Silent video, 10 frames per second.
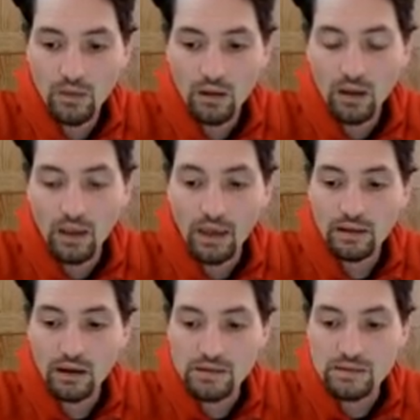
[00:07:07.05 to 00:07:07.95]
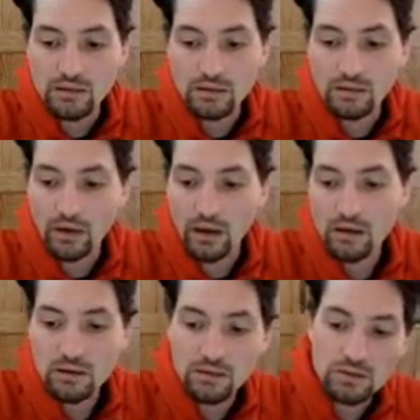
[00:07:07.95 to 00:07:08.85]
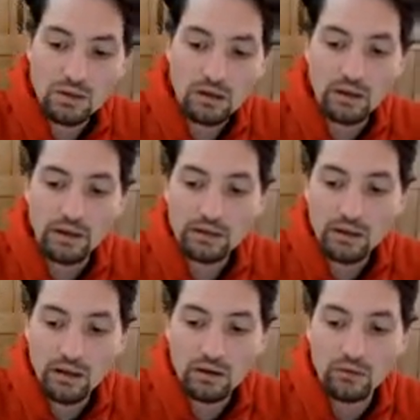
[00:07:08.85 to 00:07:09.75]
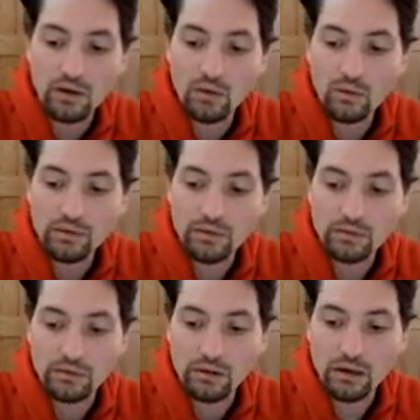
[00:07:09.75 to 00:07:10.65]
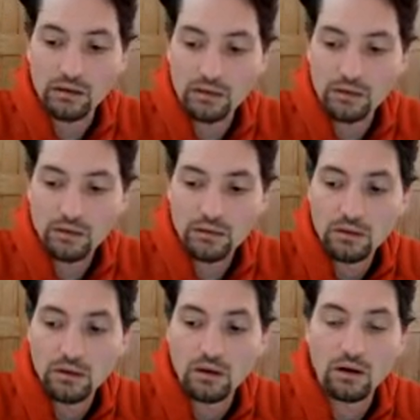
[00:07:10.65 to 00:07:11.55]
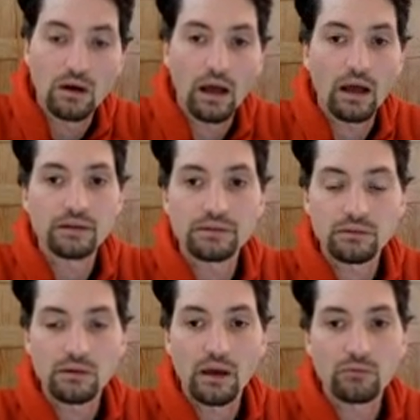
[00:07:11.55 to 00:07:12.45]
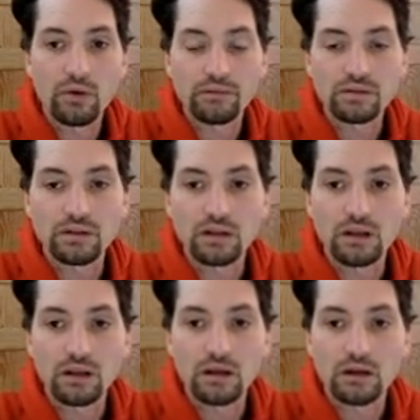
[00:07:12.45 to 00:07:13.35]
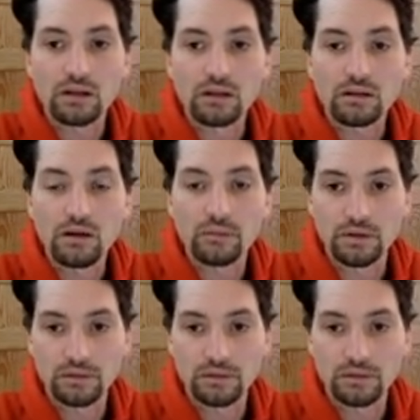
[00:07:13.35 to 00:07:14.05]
And I see, okay, chocolate, echo hello, etc. As we have seen here in the terminal.